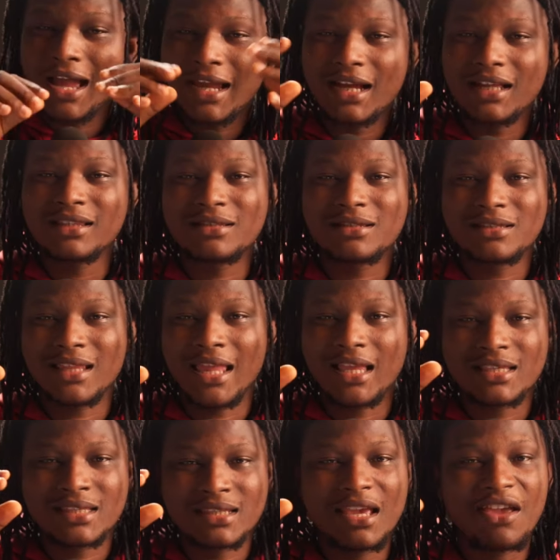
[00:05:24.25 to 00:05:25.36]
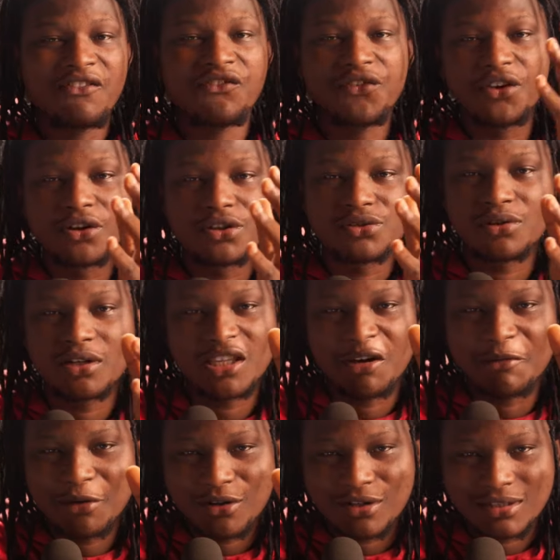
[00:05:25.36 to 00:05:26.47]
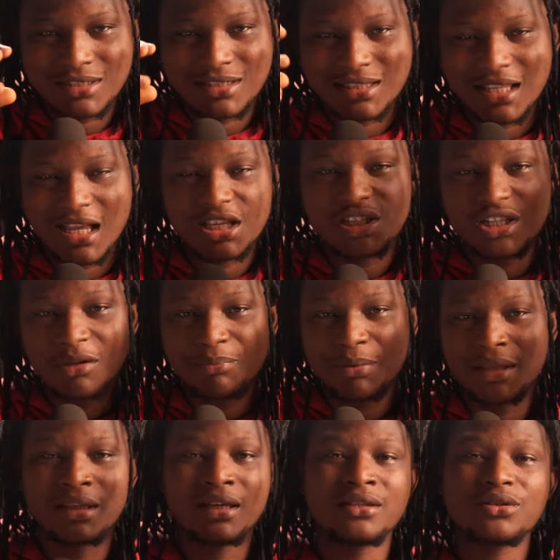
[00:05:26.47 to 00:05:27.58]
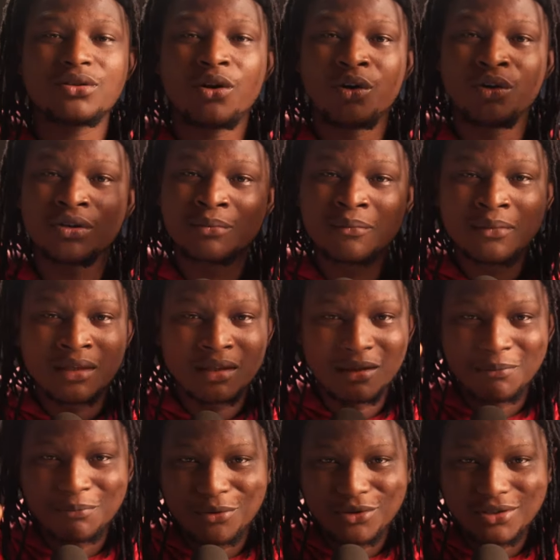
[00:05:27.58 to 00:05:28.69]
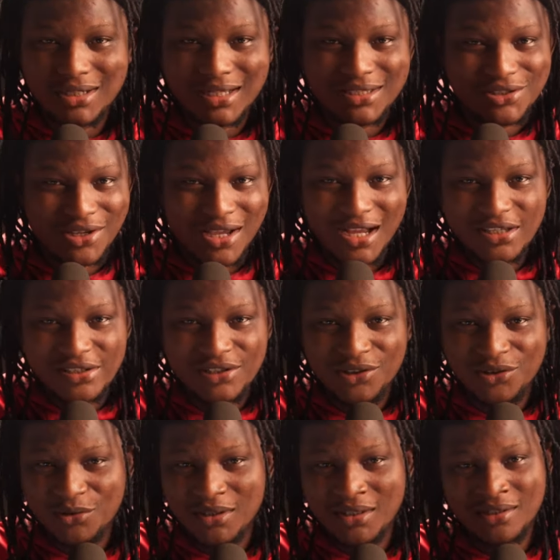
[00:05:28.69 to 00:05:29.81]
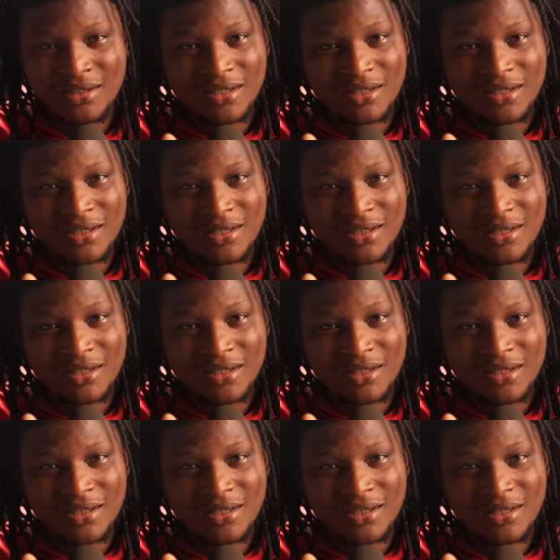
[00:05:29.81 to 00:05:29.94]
I can't like say a figure to it now because it's largely dependent on the project you're actually doing.